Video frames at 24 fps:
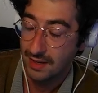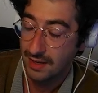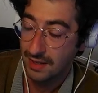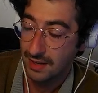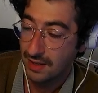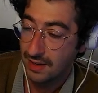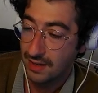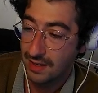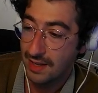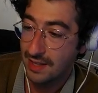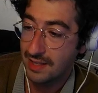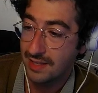
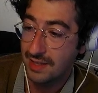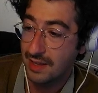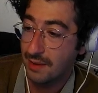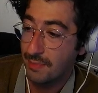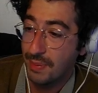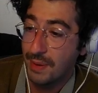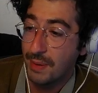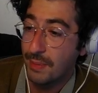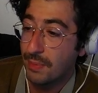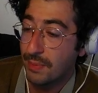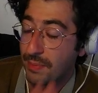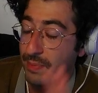
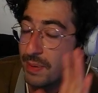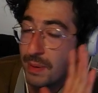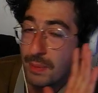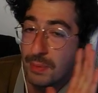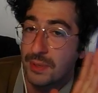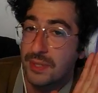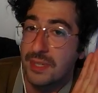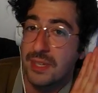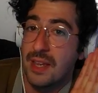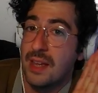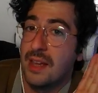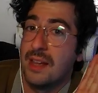
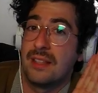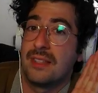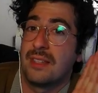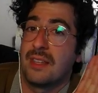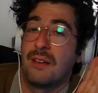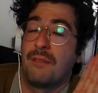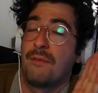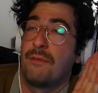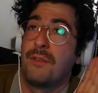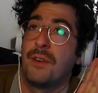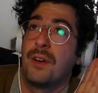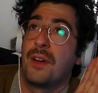people say it's
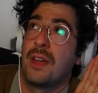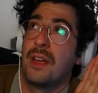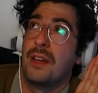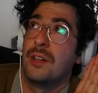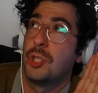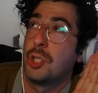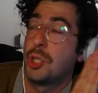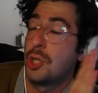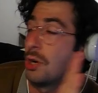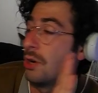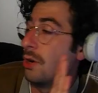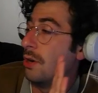like fucking
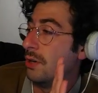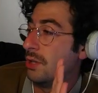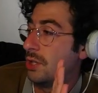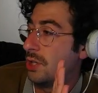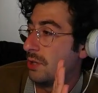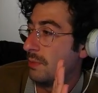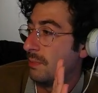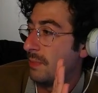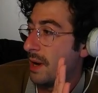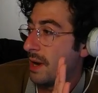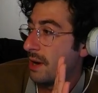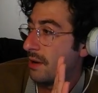church
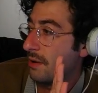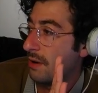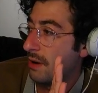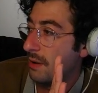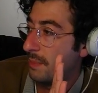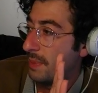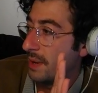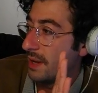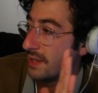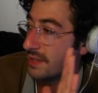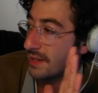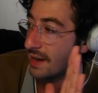Micron
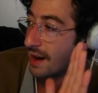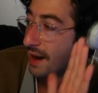pens.